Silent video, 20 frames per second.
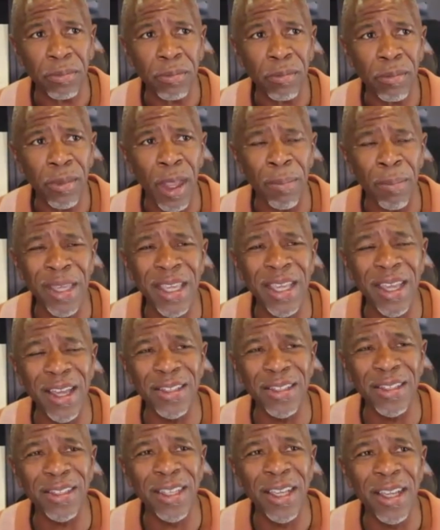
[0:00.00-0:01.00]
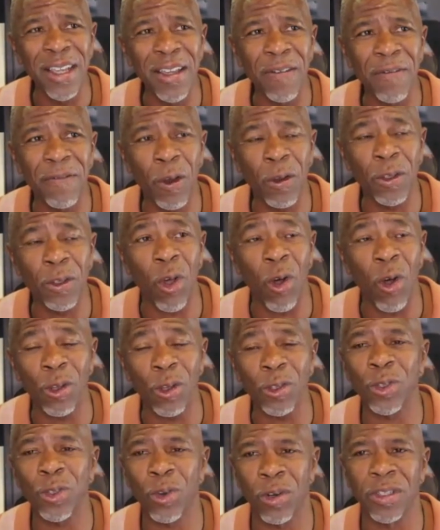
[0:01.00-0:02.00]
because folks
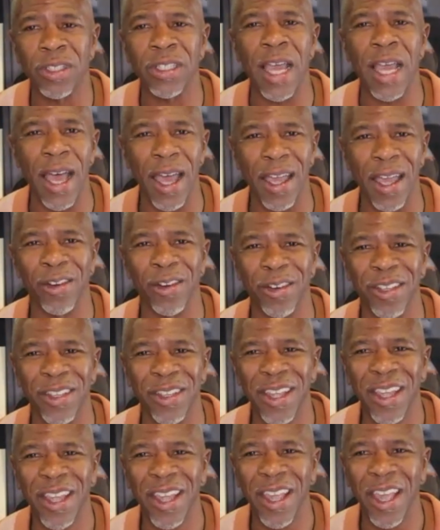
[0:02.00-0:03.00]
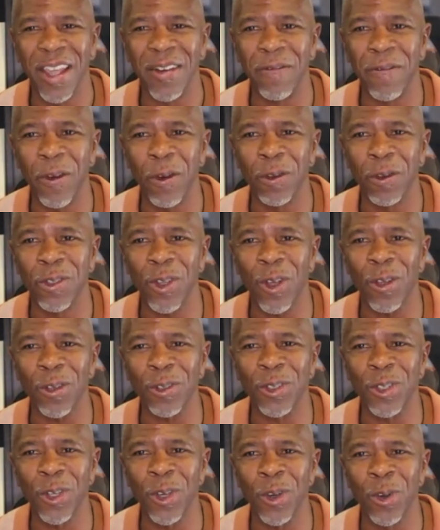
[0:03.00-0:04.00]
also are tired and folks
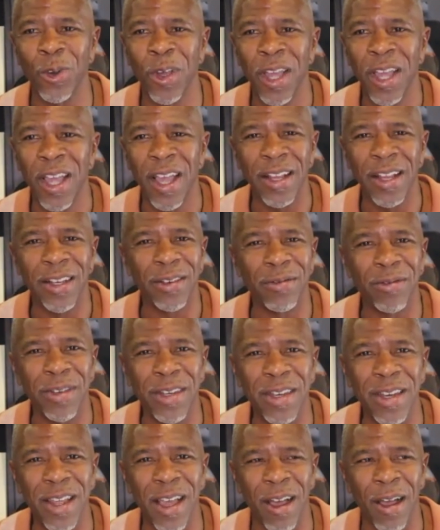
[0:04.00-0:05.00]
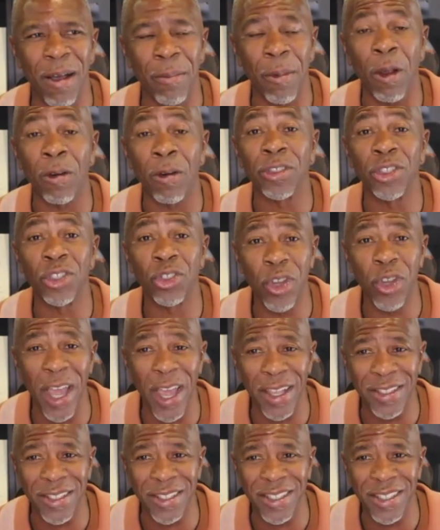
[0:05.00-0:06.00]
also are
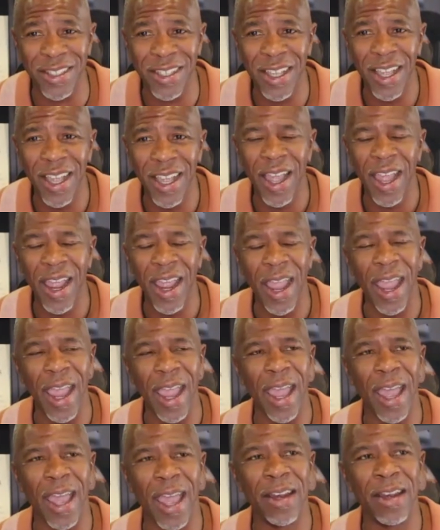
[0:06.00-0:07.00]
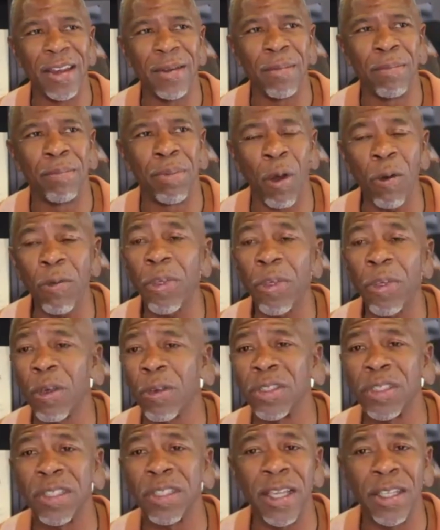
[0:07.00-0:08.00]
stressed. And both of those
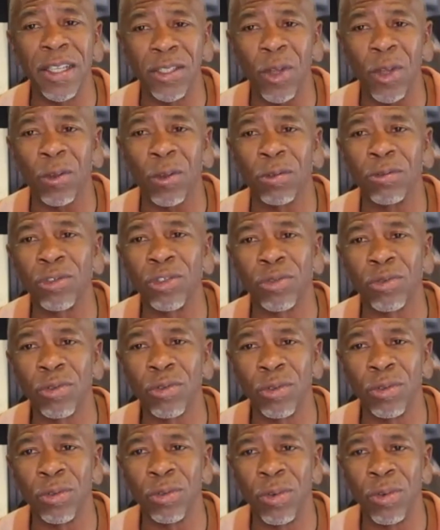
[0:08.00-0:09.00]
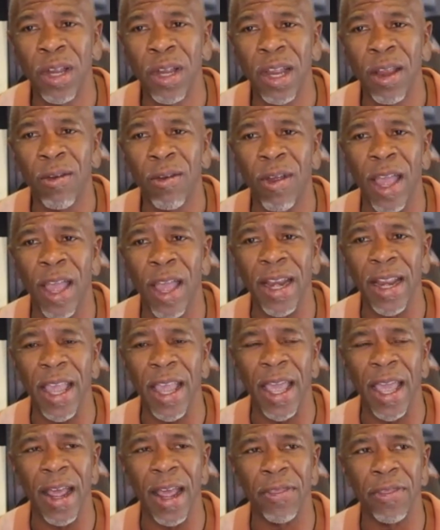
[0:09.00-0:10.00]
things hold true, right?
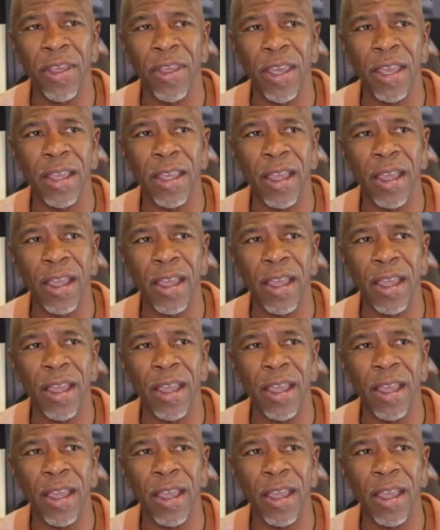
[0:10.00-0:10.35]
And I think